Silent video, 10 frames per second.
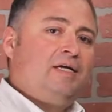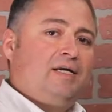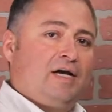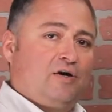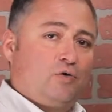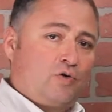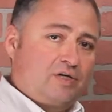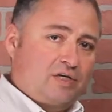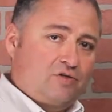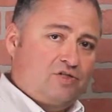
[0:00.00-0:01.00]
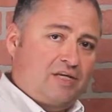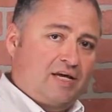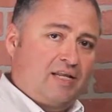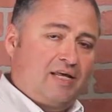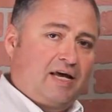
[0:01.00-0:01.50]
Now, in order to
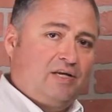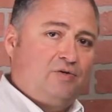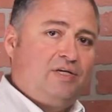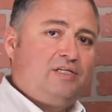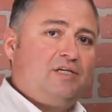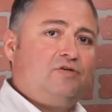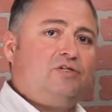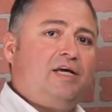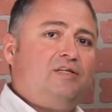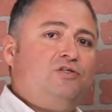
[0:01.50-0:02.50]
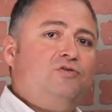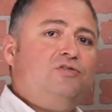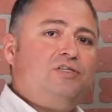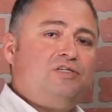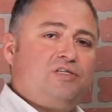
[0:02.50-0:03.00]
understand that, you need to understand the two
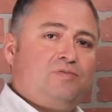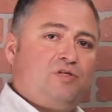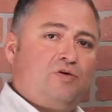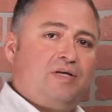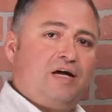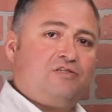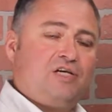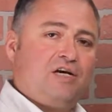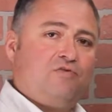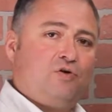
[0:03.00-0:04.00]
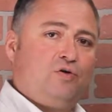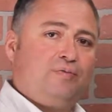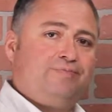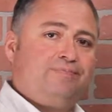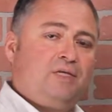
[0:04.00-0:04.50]
systems that are on the outside of your home.
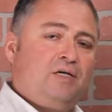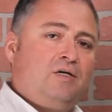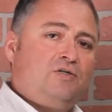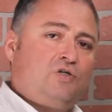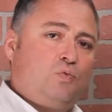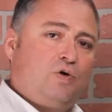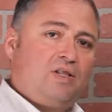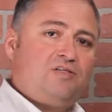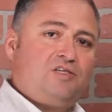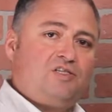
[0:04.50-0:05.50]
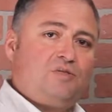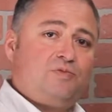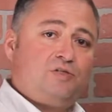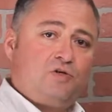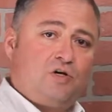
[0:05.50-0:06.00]
So one of the systems
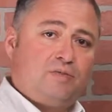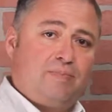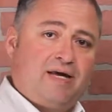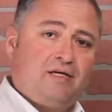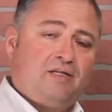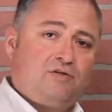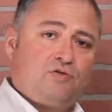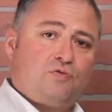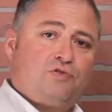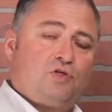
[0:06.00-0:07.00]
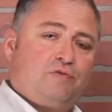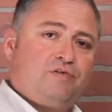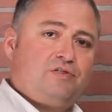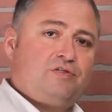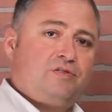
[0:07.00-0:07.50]
is called the main electrical
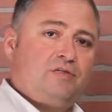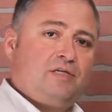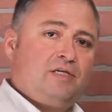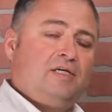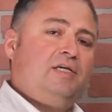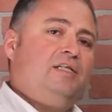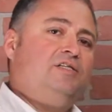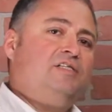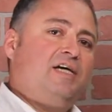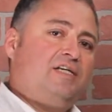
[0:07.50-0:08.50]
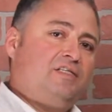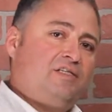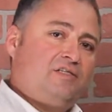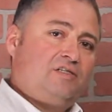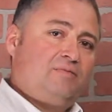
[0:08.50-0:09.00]
service. The second
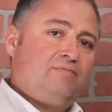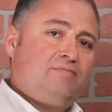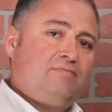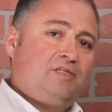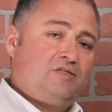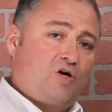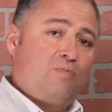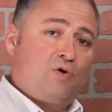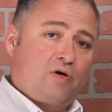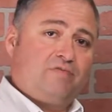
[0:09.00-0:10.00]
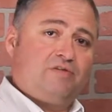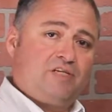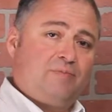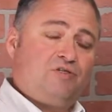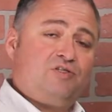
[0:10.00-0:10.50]
system, it's all part of the
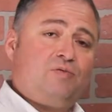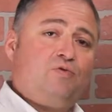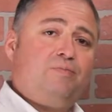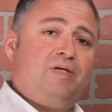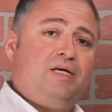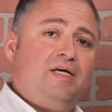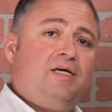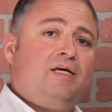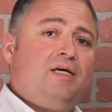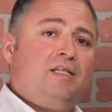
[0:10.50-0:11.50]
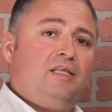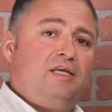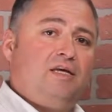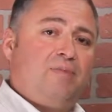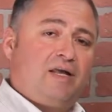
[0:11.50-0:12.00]
same system, would be
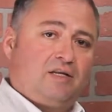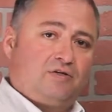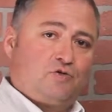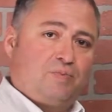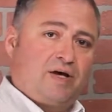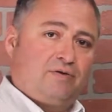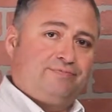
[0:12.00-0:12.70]
the main electrical panel.